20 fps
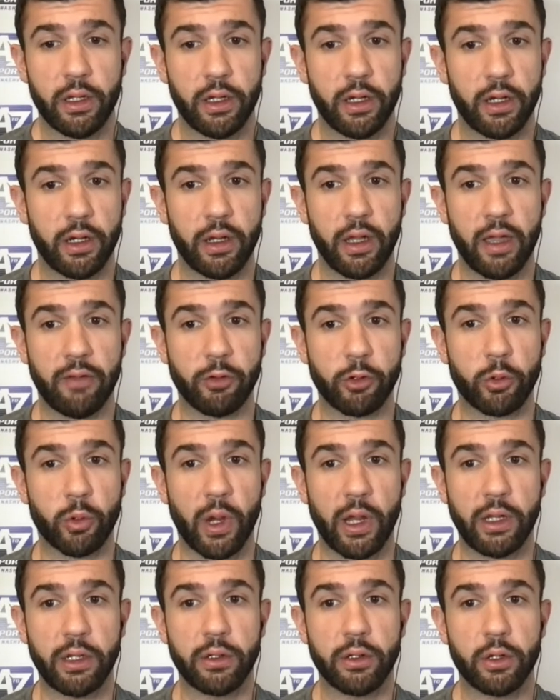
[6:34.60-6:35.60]
Have a
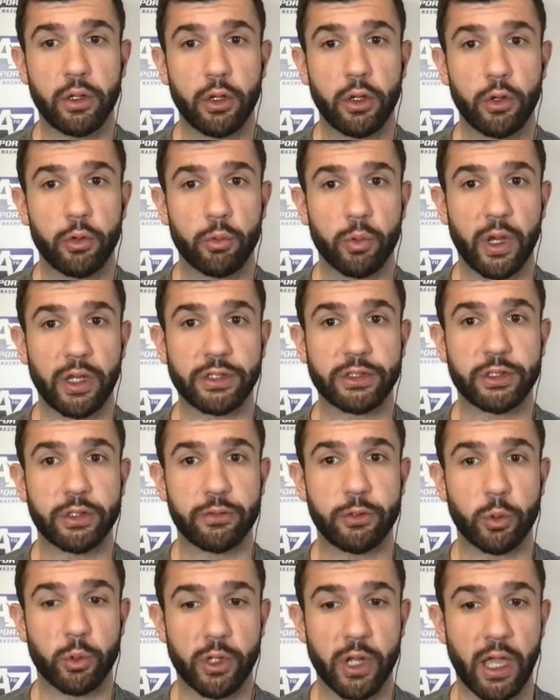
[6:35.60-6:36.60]
great rest
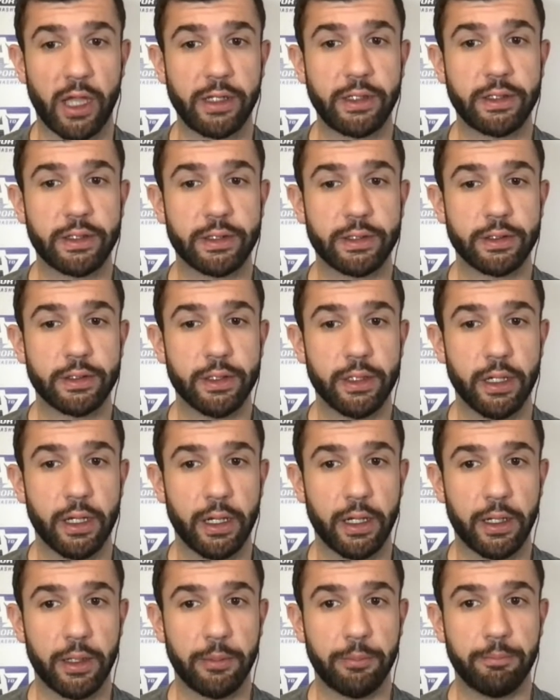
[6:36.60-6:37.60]
of your night.
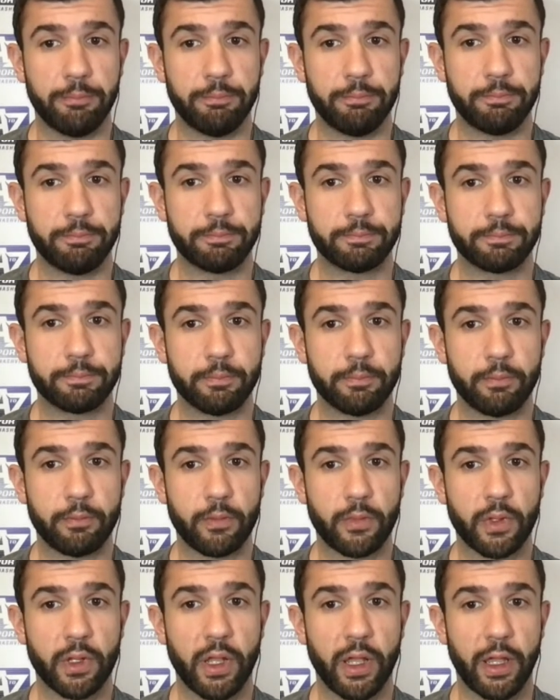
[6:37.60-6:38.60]

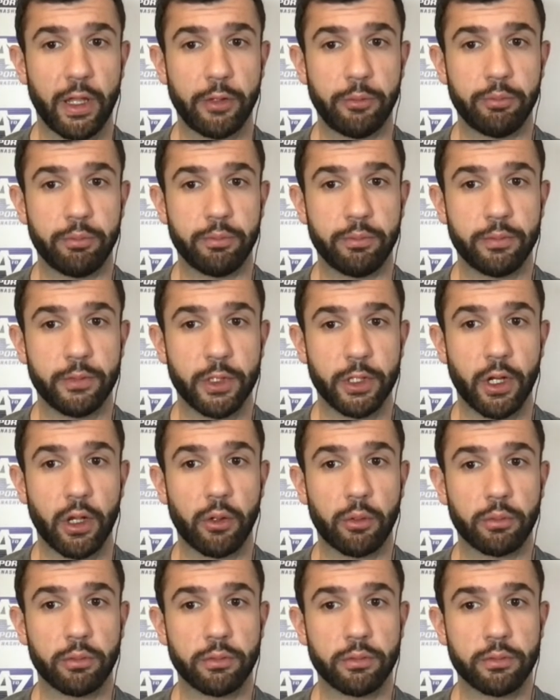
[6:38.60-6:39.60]
And, you
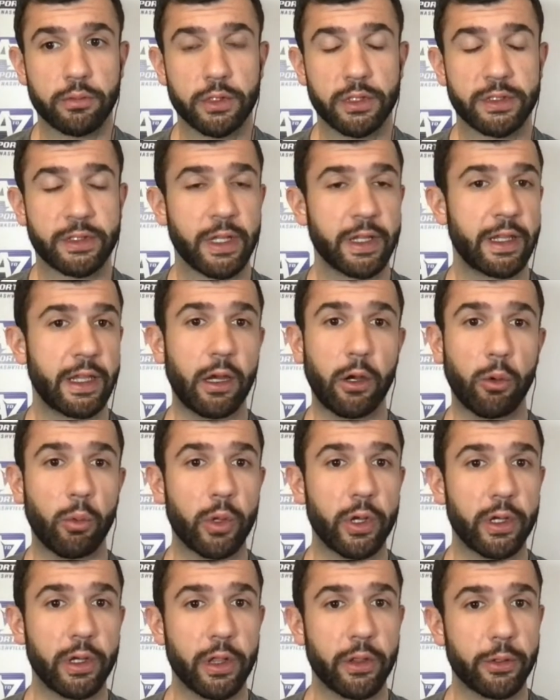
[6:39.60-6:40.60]
know, just take care of
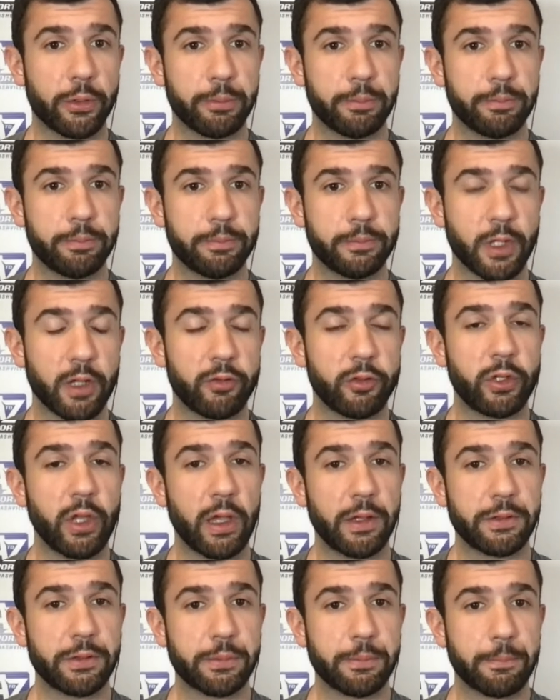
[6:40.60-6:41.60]
one another. Love you
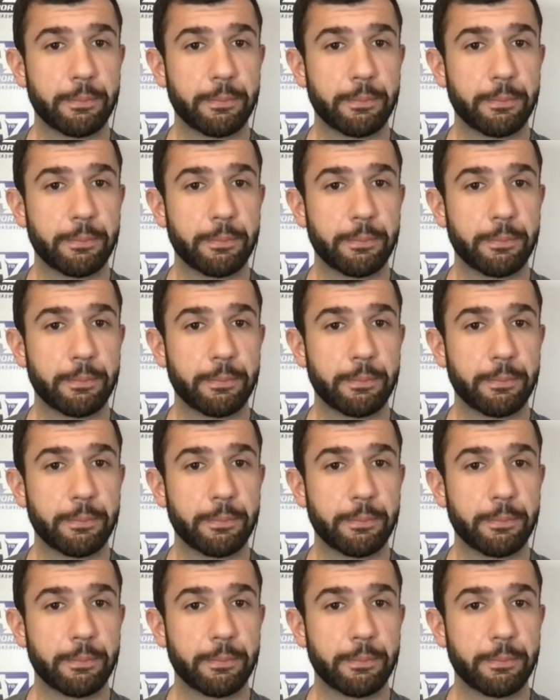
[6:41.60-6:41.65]
guys.